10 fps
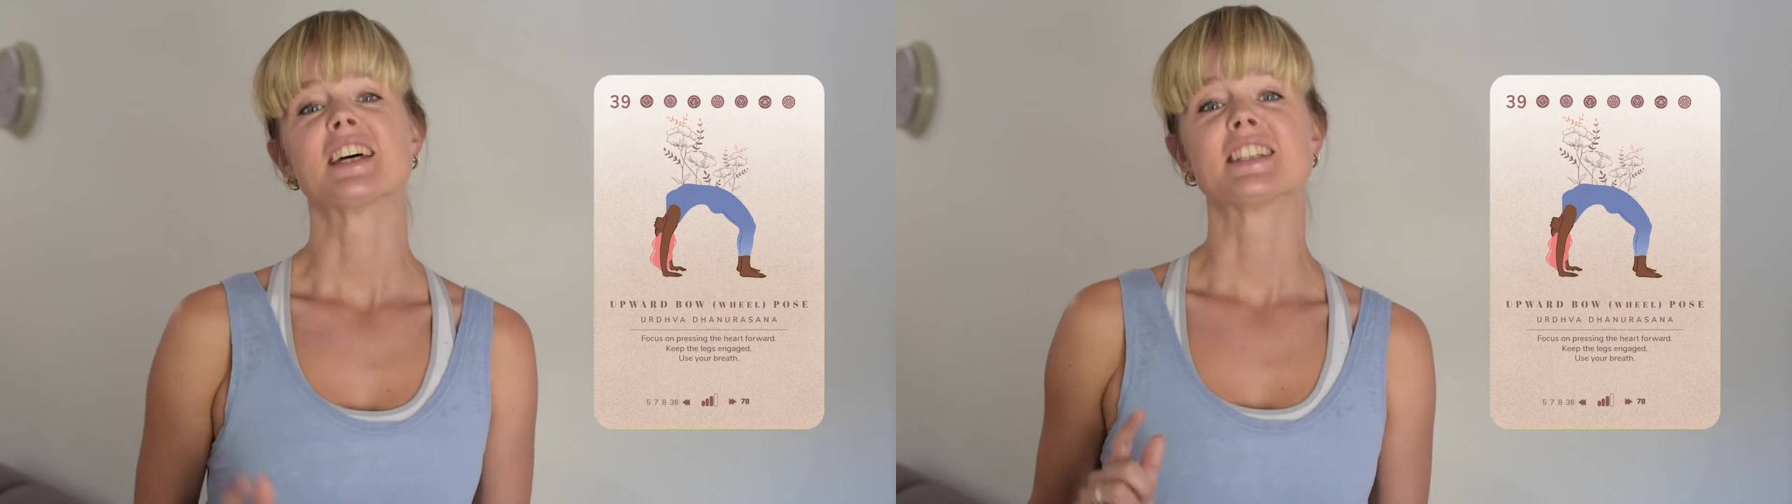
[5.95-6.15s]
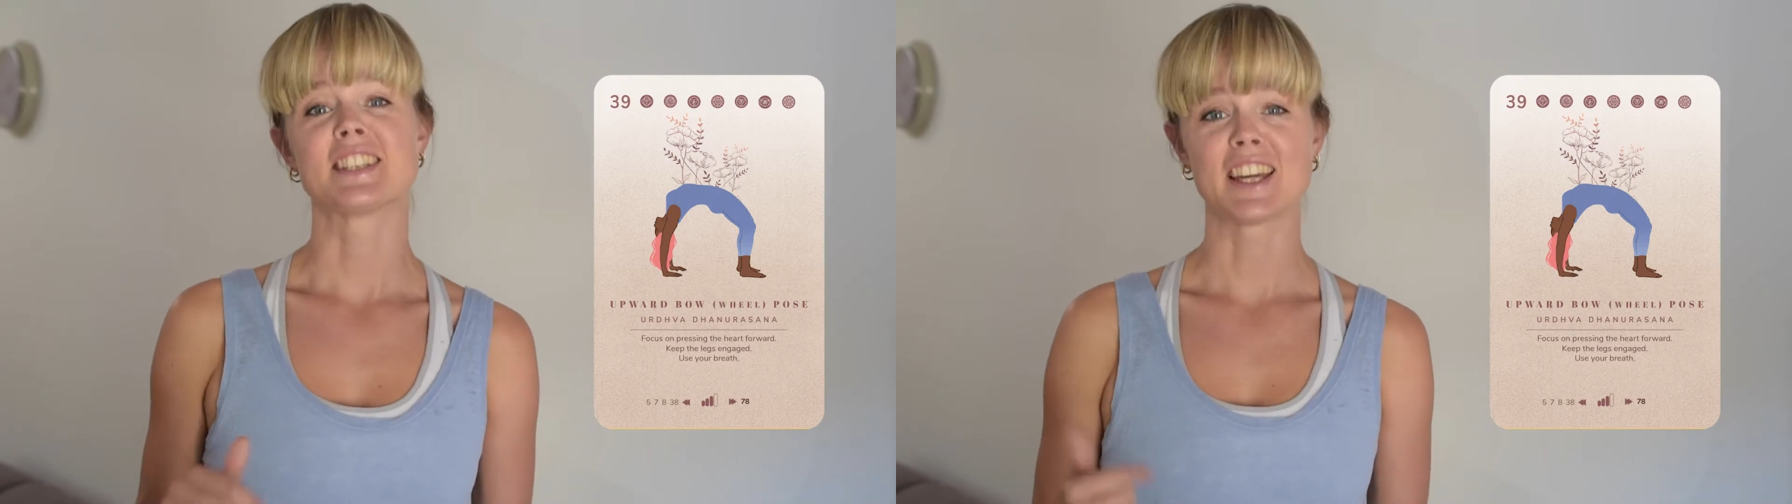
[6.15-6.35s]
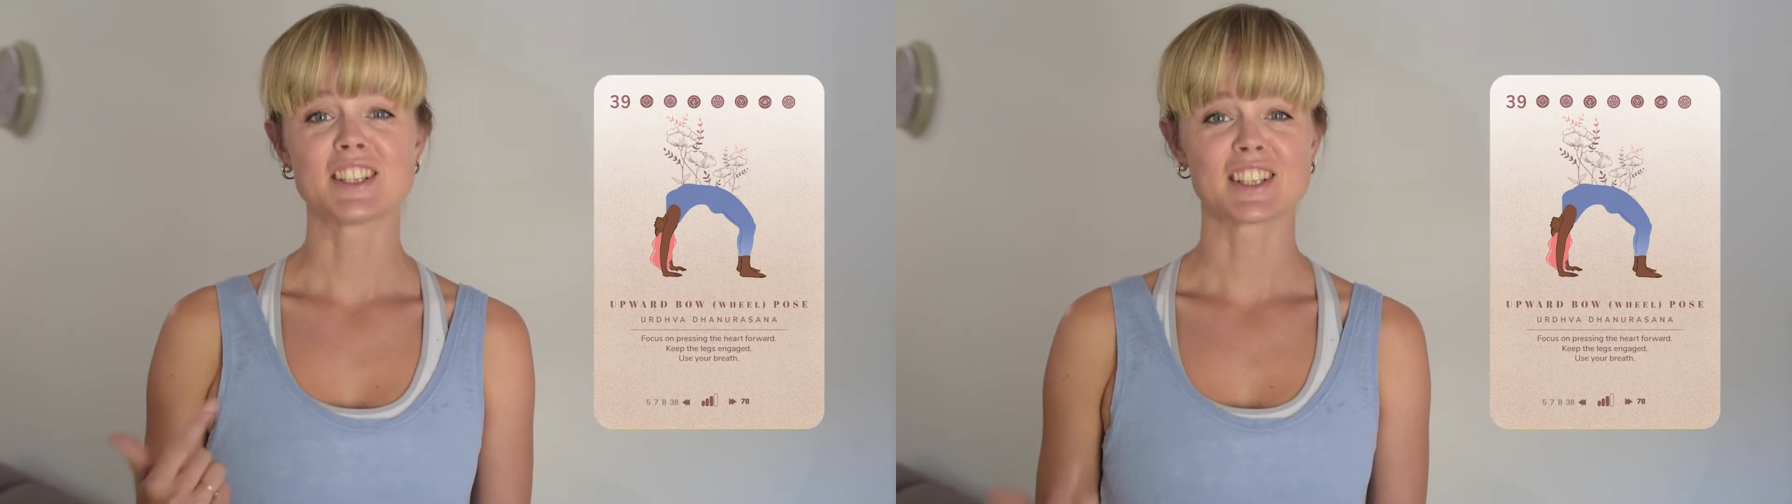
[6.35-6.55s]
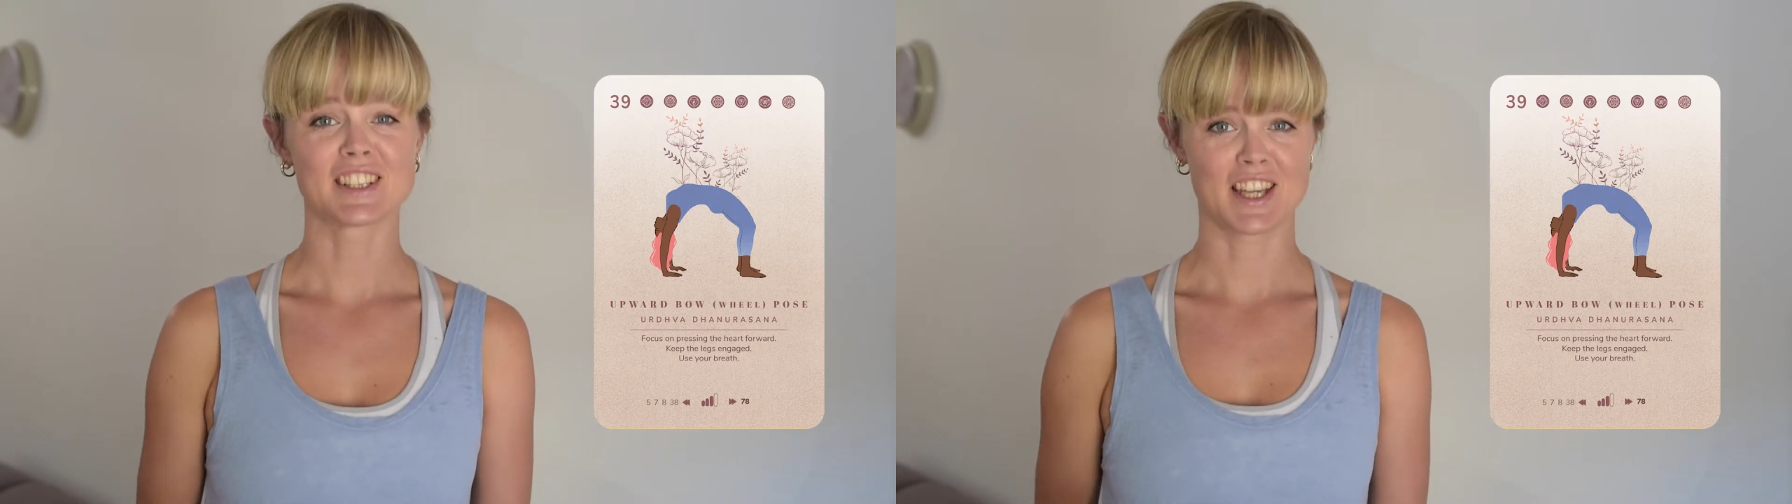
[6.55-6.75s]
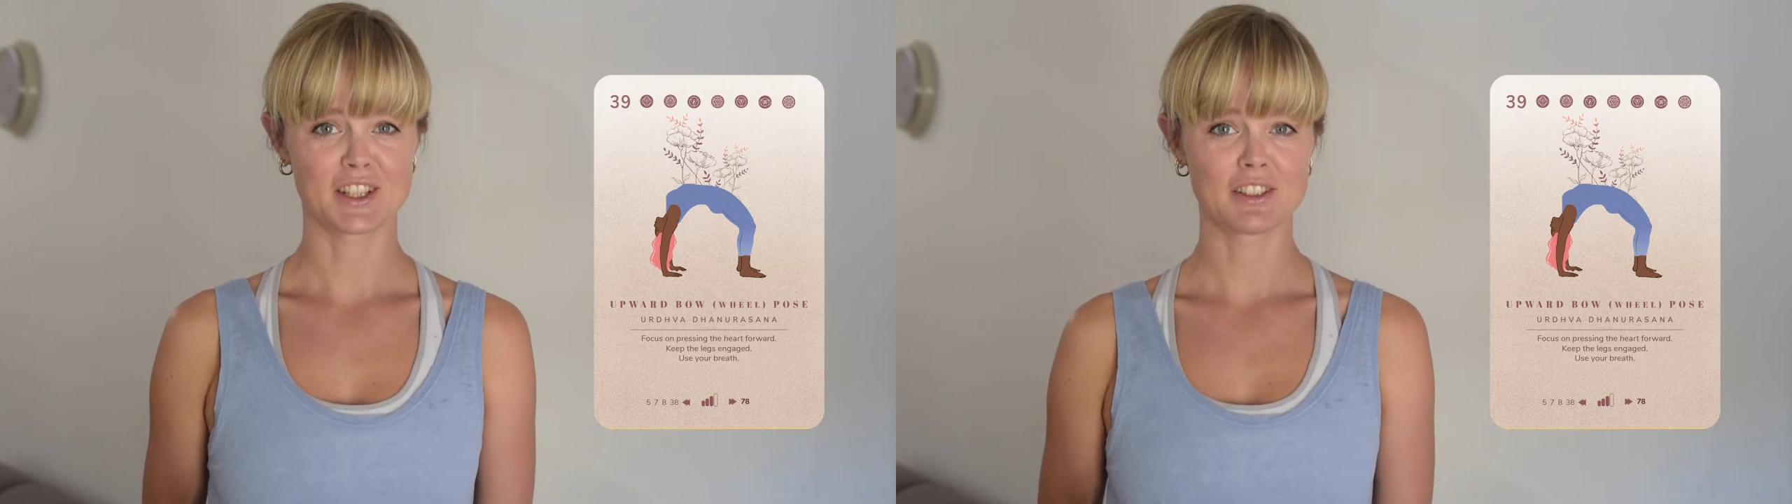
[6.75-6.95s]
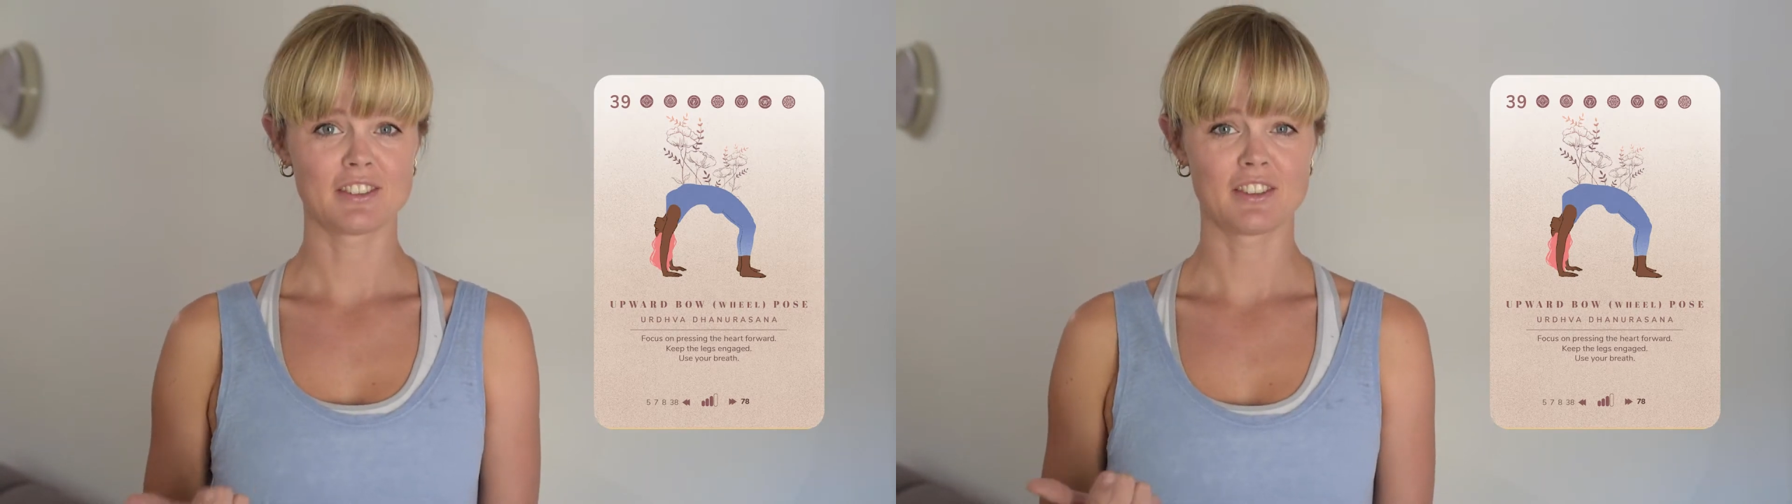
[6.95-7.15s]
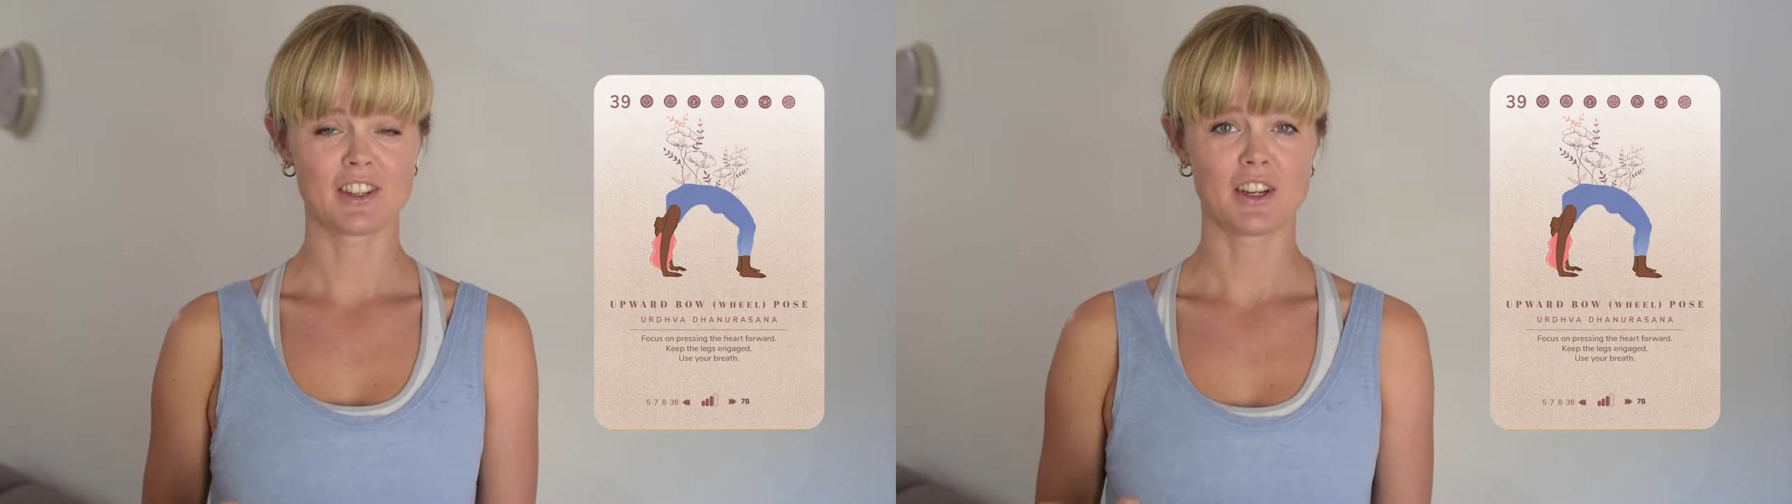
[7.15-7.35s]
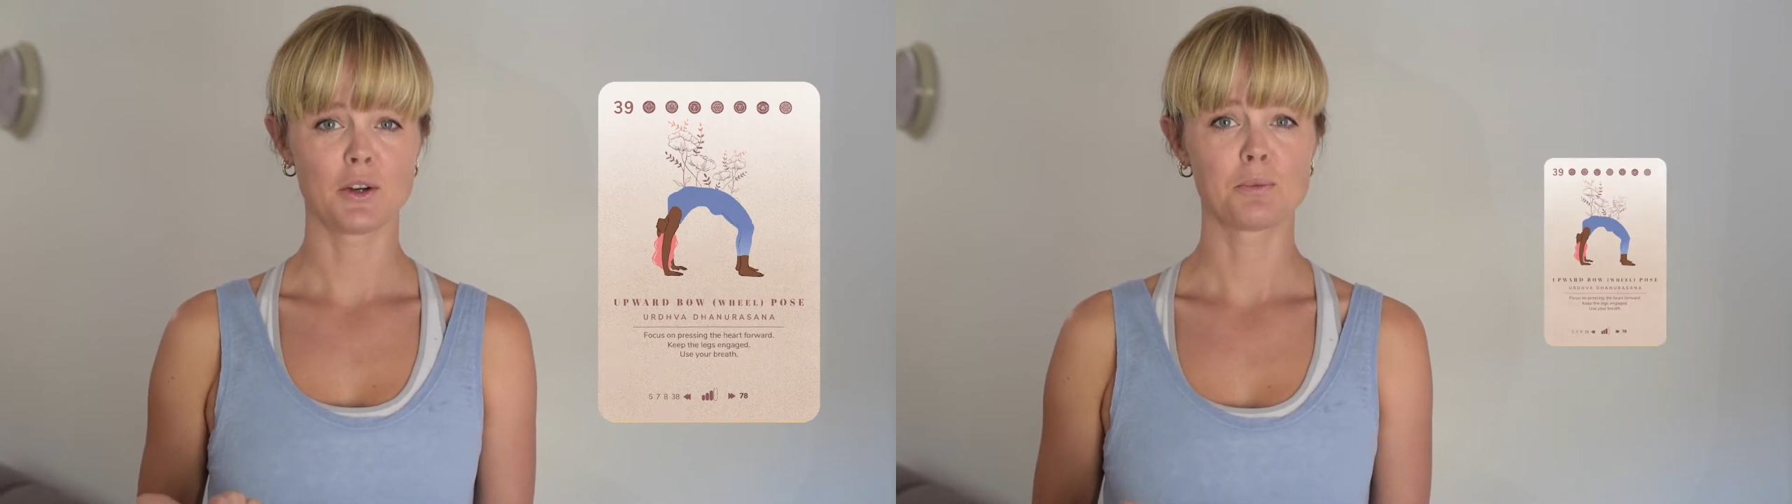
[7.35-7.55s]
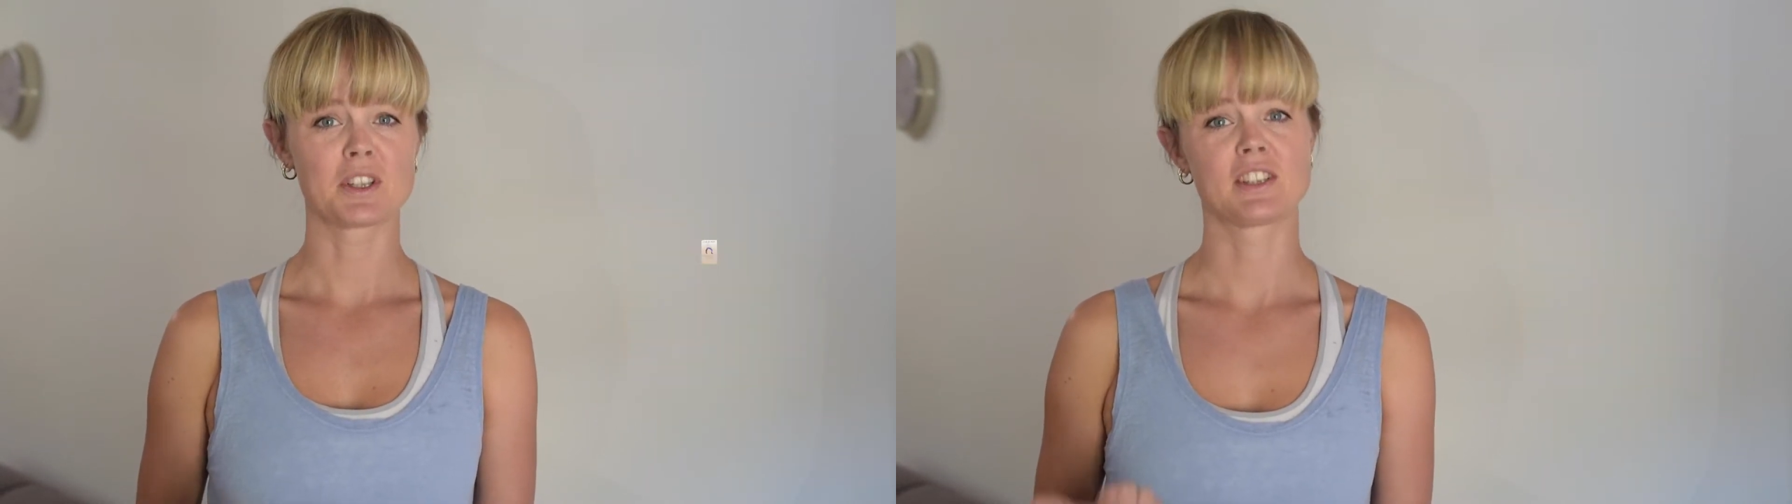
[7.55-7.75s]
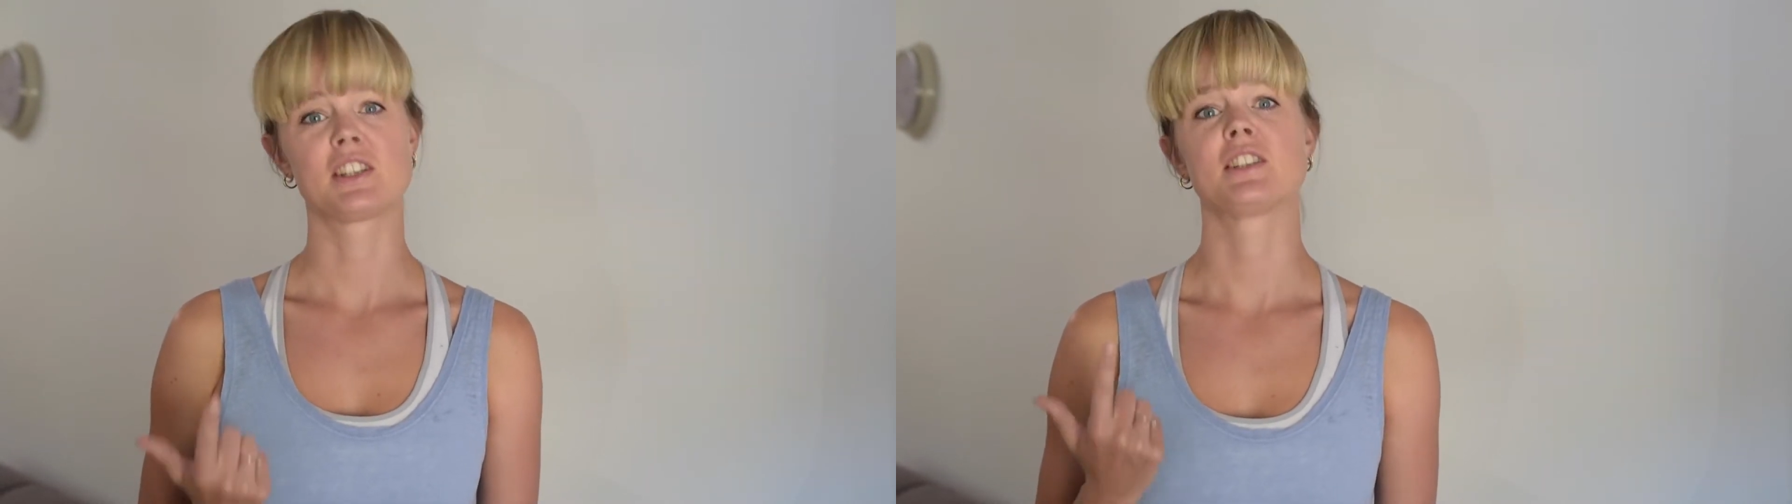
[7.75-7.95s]
Stay until the end of the video
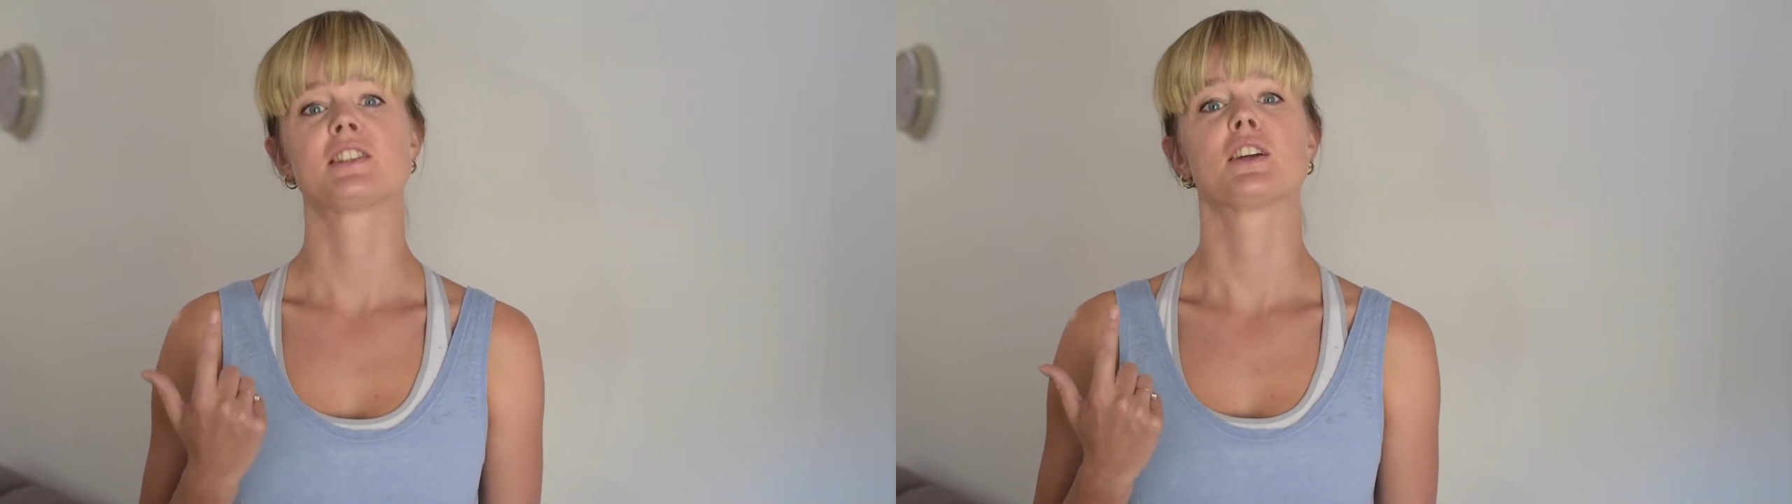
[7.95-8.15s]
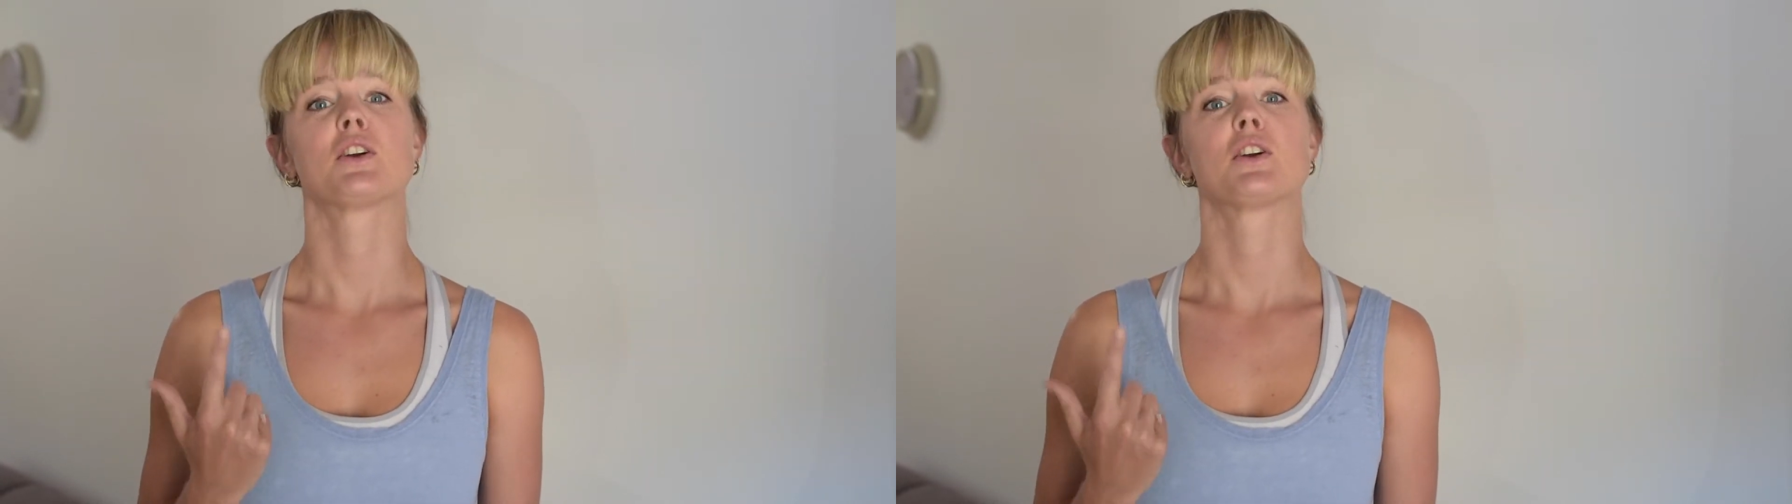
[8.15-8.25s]
because she's